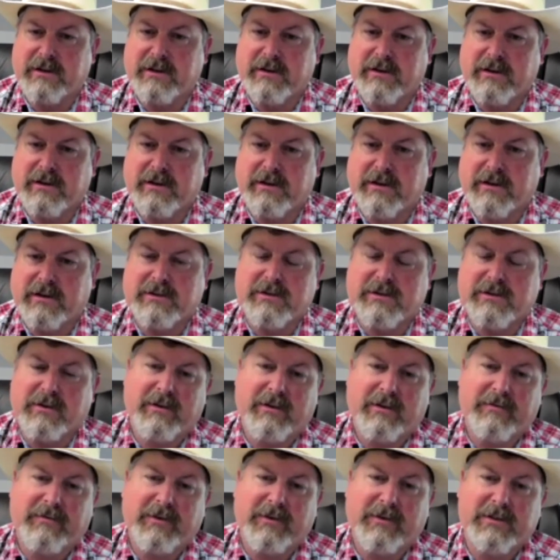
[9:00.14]
And
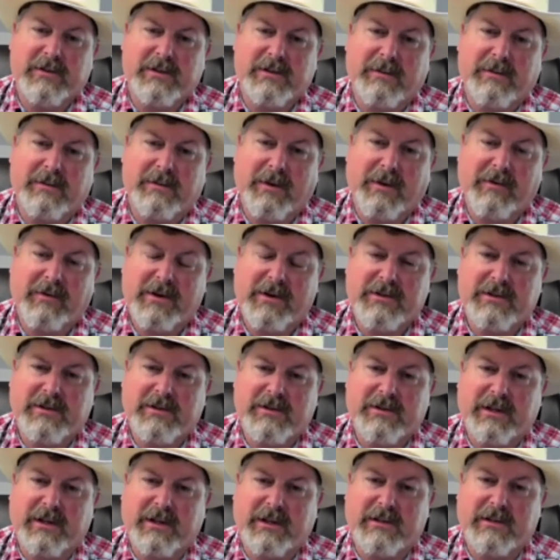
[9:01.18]
so if there's some
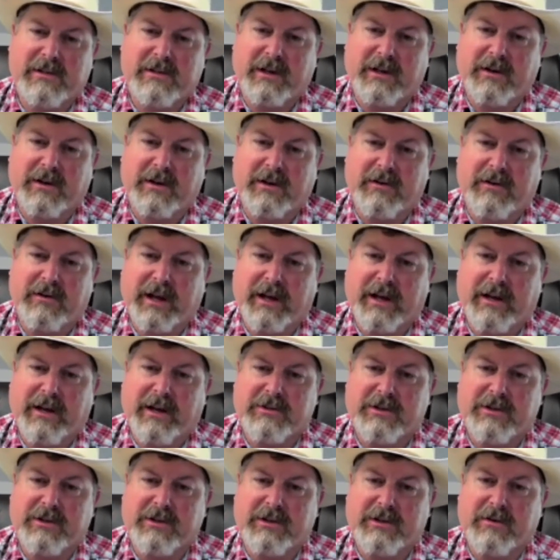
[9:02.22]
efficiencies in
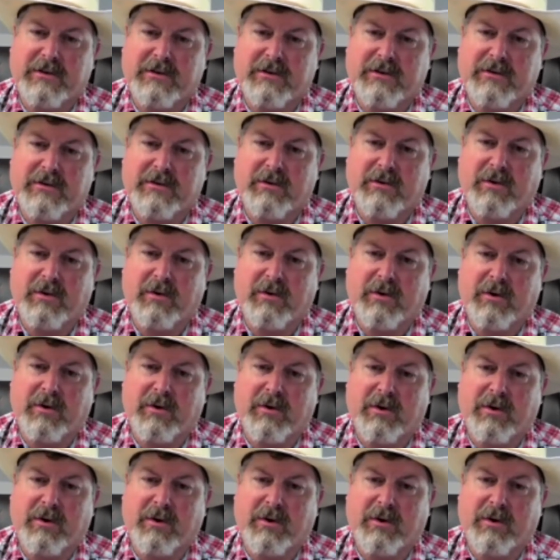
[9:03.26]
irrigation or